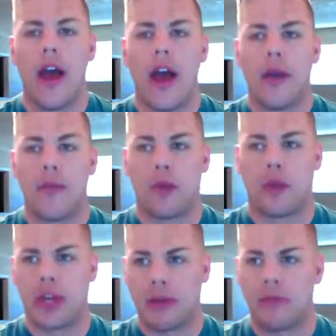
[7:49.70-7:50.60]

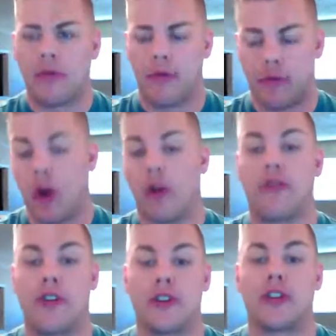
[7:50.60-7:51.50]
really well
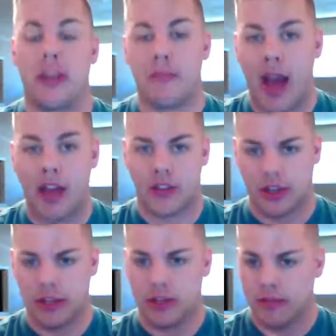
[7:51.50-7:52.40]
versed in
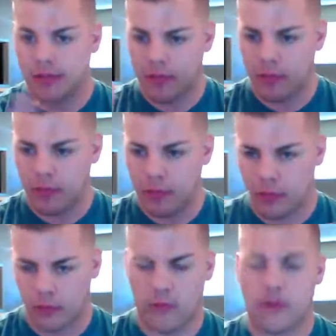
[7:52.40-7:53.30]
Magic
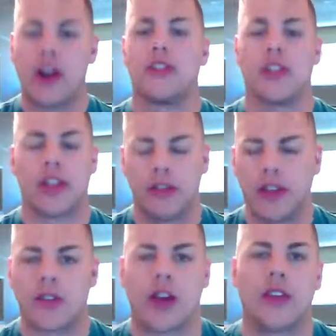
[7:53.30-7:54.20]
phrasing and
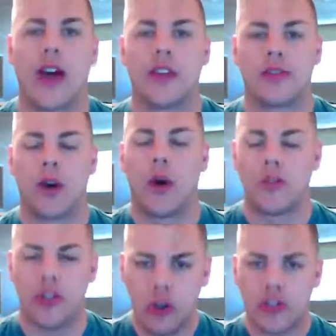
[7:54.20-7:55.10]
things like that. So
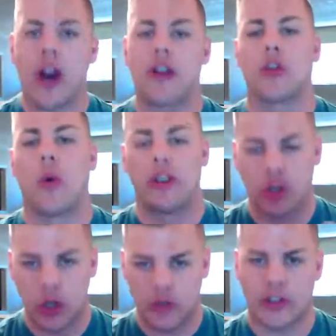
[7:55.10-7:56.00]
2 shocks going to
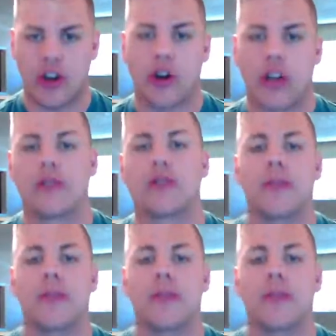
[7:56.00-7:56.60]
2 different targets.